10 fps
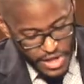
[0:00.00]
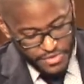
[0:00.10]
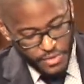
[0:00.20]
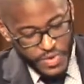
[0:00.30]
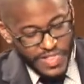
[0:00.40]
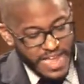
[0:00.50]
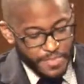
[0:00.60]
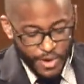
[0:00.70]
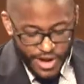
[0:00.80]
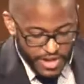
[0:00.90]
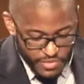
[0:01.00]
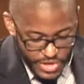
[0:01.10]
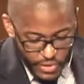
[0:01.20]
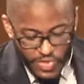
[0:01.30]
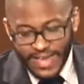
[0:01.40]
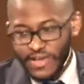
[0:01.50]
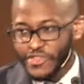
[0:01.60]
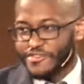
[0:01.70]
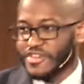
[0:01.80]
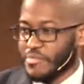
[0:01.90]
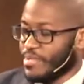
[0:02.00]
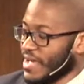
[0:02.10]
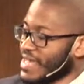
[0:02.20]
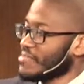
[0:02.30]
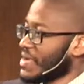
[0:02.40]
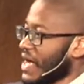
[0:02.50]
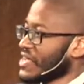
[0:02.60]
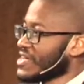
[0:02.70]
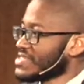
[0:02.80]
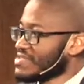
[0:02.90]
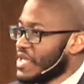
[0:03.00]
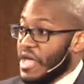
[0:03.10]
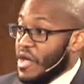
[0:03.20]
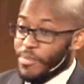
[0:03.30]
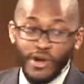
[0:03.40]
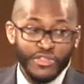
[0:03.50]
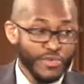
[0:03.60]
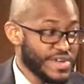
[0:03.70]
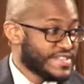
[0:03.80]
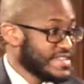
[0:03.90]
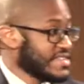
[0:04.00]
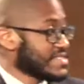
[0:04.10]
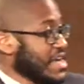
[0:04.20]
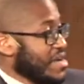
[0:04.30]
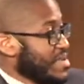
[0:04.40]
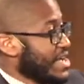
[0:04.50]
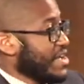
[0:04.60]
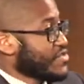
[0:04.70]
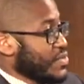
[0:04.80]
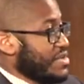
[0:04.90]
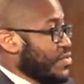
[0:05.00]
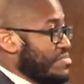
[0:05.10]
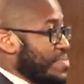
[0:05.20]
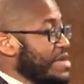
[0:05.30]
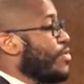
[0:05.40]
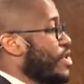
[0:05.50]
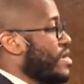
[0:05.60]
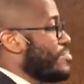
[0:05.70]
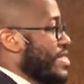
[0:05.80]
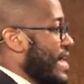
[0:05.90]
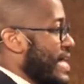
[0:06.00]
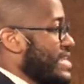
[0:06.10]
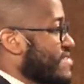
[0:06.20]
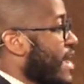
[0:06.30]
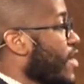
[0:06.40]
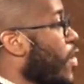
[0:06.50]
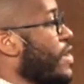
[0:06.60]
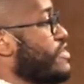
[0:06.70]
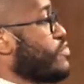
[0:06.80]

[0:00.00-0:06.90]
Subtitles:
So we like praise. We don't like others to complain about us. And part of the reason is because when people complain, it's not always